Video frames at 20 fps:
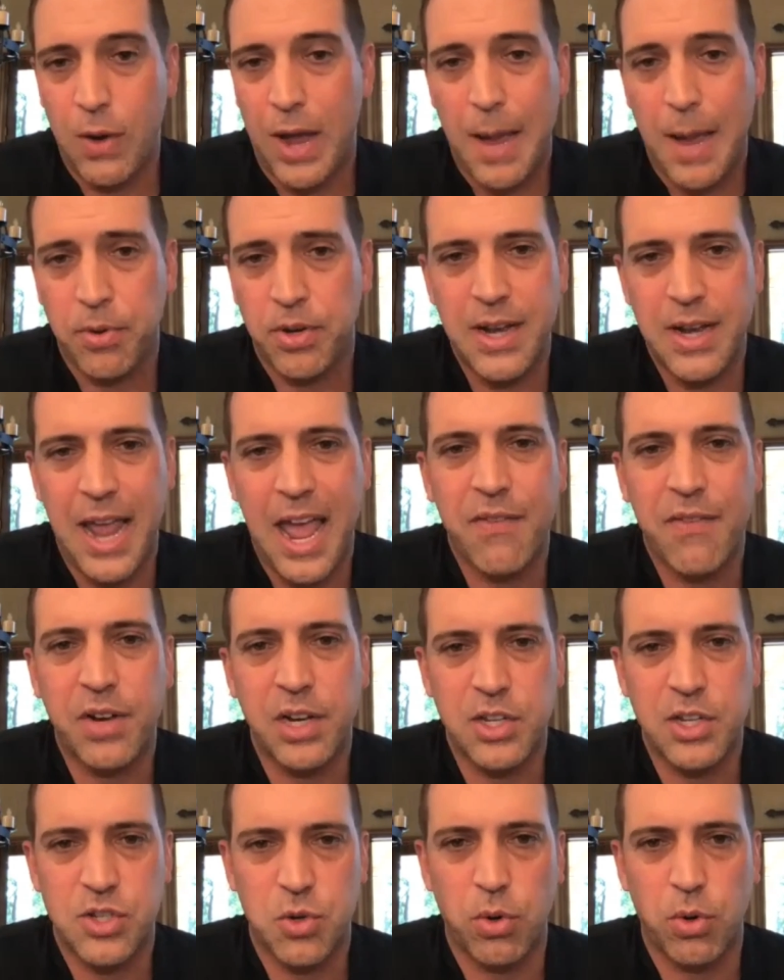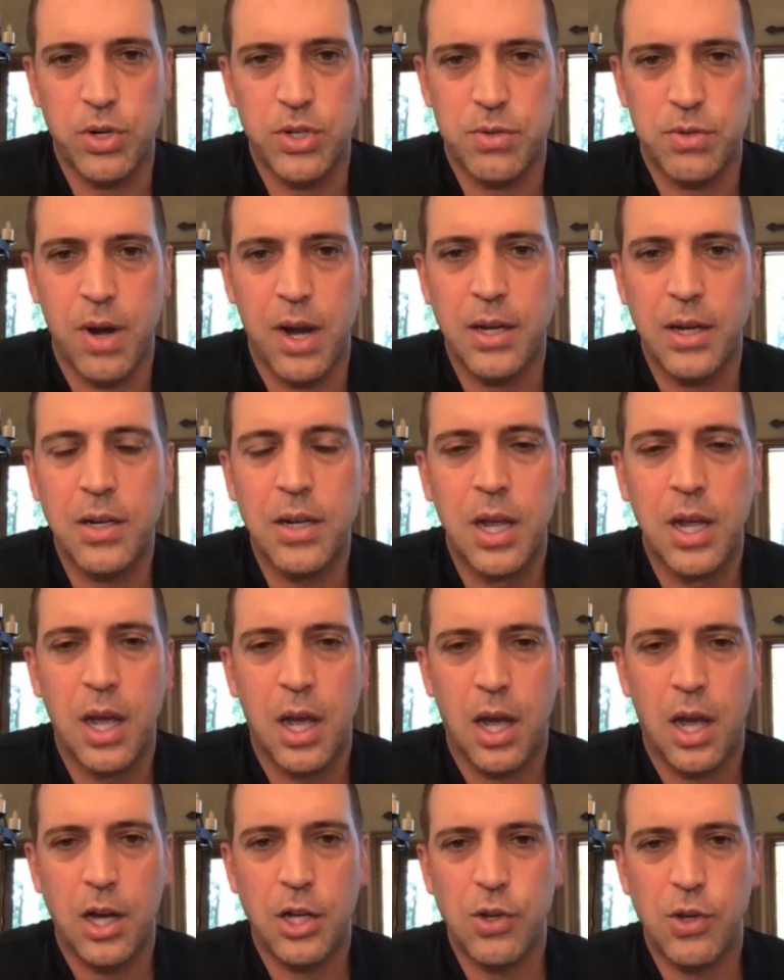Apple didn't have any stores, right?
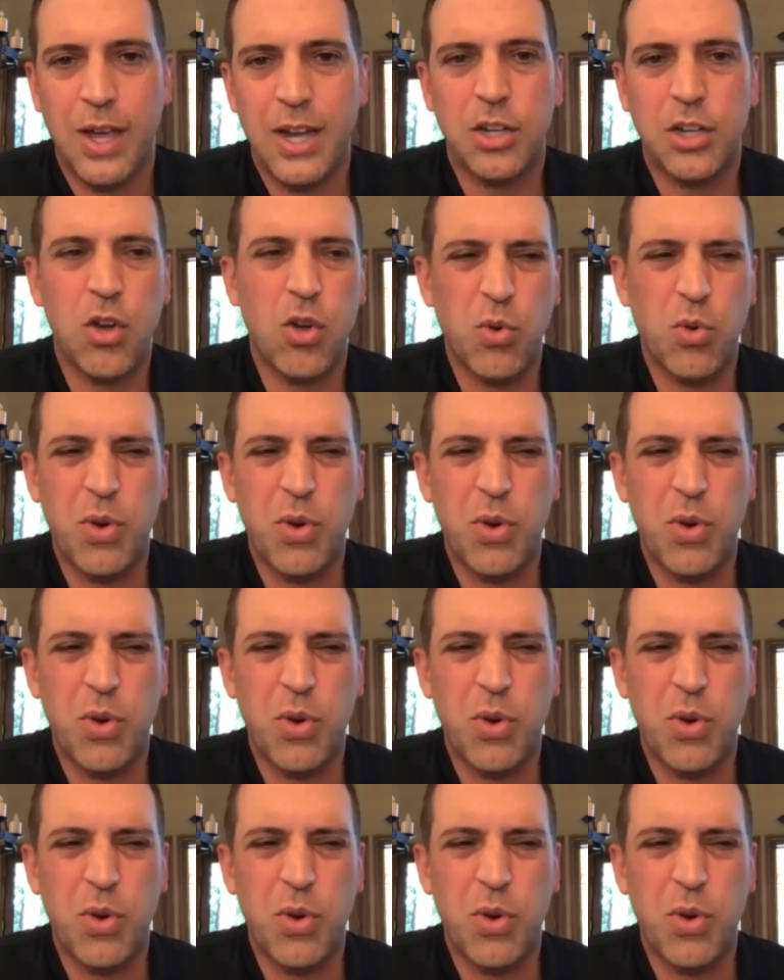You had to go to